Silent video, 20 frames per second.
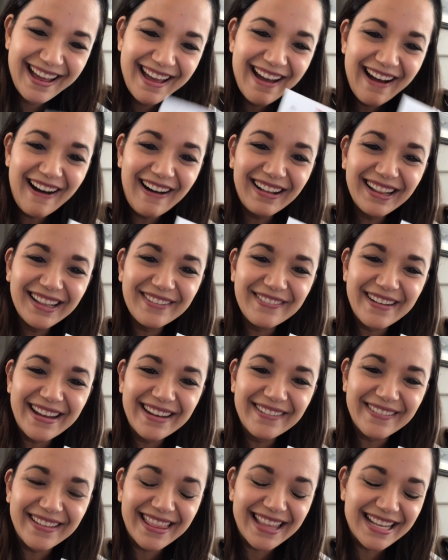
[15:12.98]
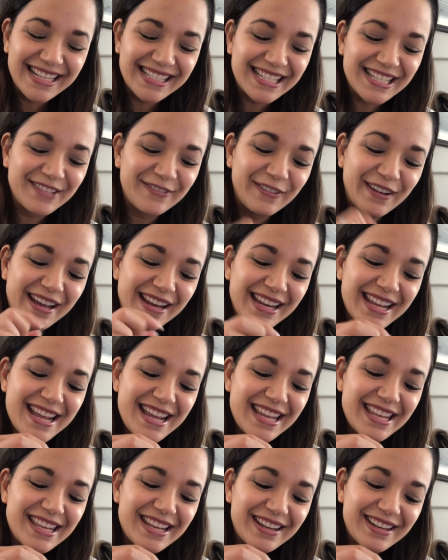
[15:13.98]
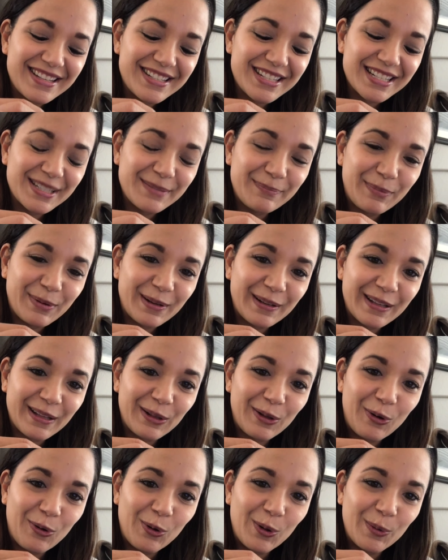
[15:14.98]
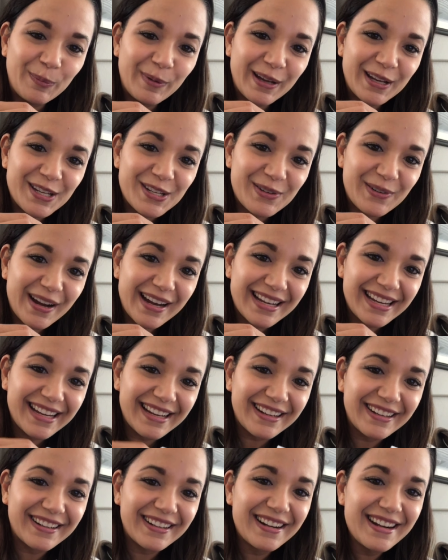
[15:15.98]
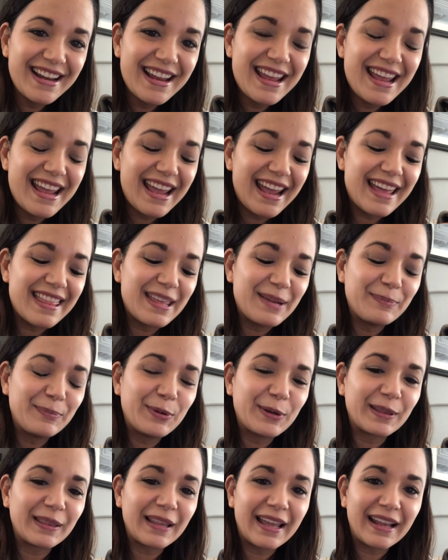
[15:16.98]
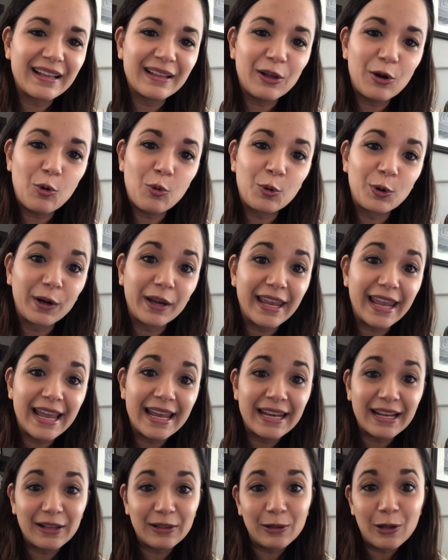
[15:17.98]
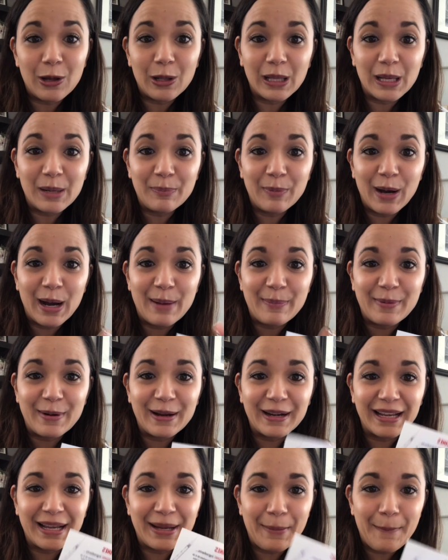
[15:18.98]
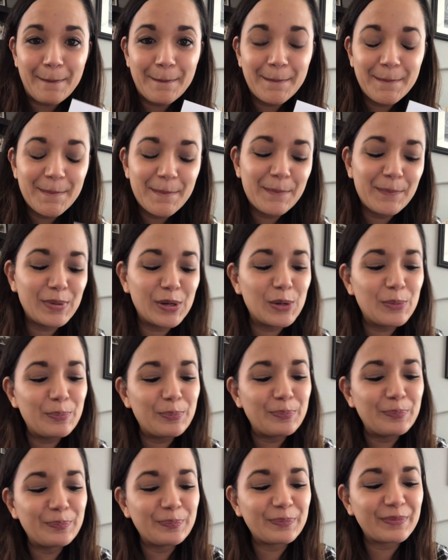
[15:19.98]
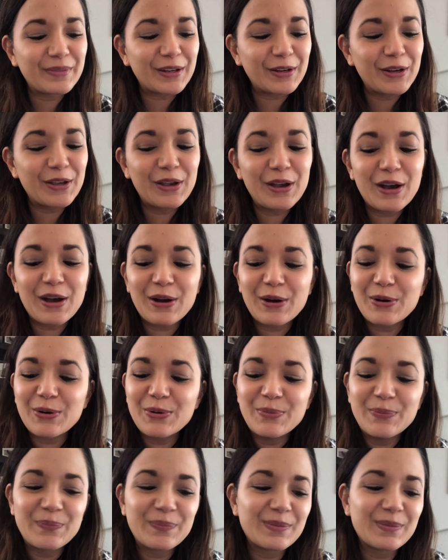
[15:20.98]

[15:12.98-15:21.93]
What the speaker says: Halloween with these is fun. You could just put a little hole punch right here and then put like an organic lollipop on it. Boop, there you go.